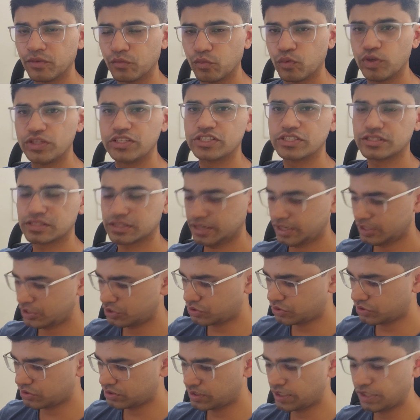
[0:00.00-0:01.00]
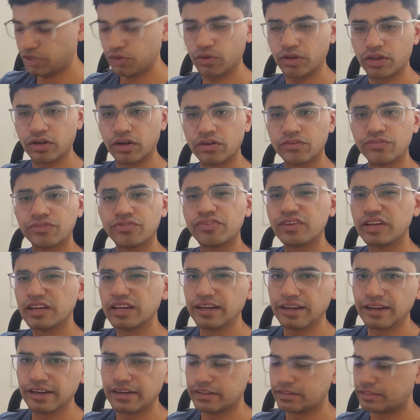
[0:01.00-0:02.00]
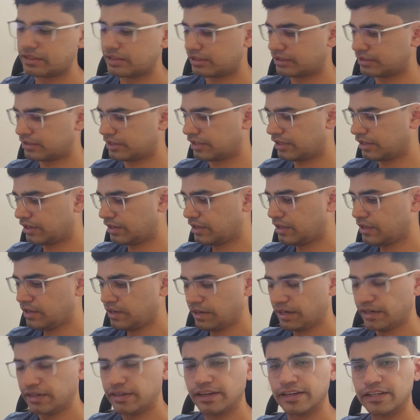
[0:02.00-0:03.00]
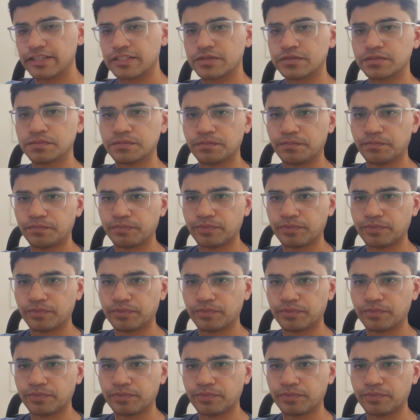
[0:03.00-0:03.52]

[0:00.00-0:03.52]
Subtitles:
which ensures that you cannot fill in anything there. It gets